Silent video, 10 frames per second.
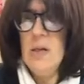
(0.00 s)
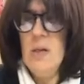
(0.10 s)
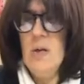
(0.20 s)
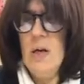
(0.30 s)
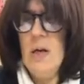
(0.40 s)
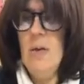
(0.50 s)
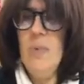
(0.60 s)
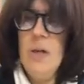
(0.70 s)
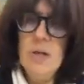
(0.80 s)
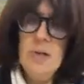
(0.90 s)
Okay, I'm
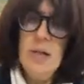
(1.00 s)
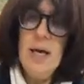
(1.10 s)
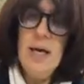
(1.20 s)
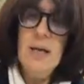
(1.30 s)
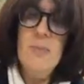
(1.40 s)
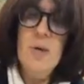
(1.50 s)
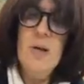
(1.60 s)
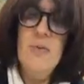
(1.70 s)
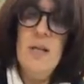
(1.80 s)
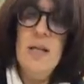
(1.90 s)
gonna see that. I'm
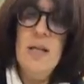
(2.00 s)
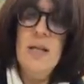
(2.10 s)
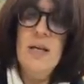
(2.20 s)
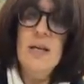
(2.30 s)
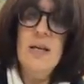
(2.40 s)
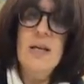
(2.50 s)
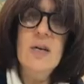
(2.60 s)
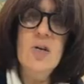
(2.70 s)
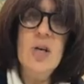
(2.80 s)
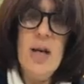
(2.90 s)
leaving the little
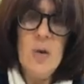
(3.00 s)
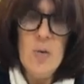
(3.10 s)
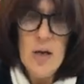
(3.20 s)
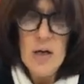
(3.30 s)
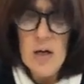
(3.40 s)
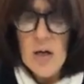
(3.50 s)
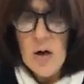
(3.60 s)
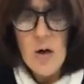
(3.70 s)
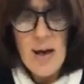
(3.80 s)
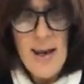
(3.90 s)
shadow there.
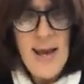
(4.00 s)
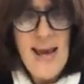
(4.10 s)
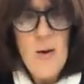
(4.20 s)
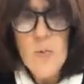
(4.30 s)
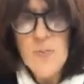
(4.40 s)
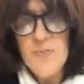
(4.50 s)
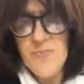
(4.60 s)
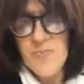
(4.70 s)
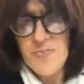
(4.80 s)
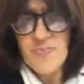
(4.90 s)
Okay, now
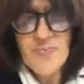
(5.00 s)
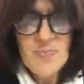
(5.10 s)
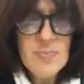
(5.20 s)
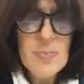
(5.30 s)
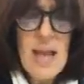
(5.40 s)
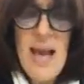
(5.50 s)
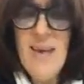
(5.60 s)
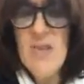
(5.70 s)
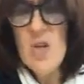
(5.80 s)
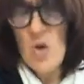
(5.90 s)
I
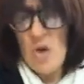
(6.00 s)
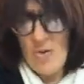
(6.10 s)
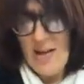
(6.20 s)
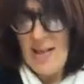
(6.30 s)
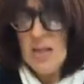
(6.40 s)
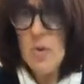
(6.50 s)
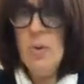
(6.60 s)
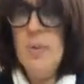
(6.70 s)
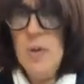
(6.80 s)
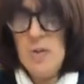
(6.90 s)
have to turn it around this way because